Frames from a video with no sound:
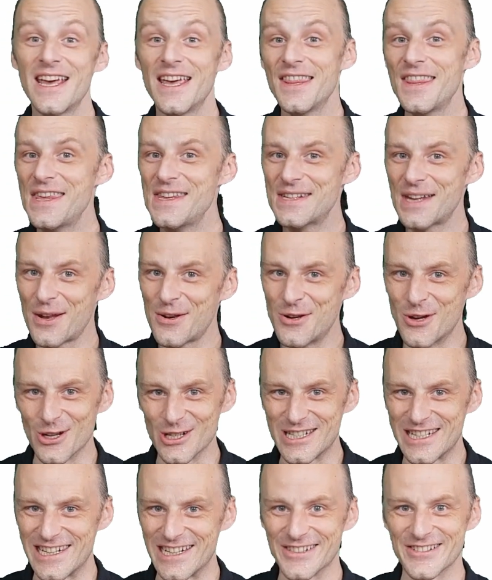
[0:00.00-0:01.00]
these are not
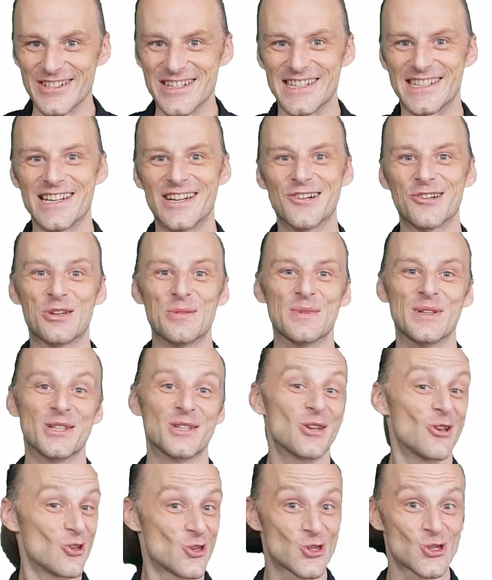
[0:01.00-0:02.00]
serious
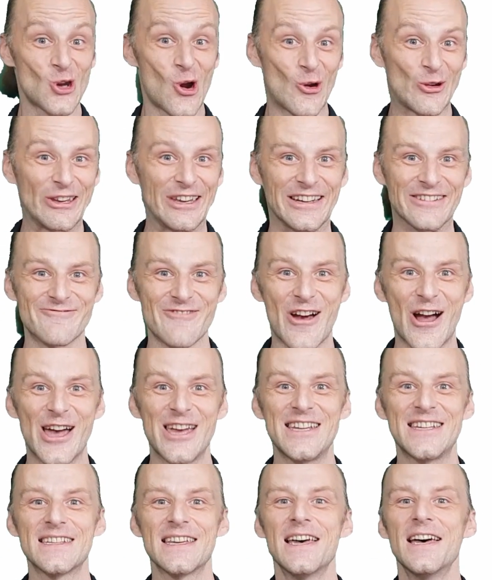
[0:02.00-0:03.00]
arguments. Shocking,
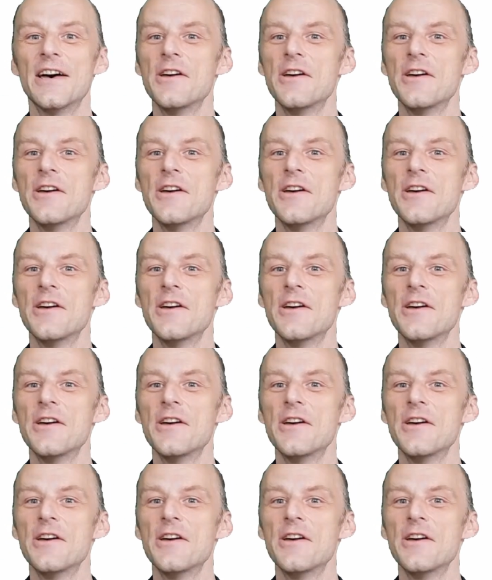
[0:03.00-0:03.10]
right?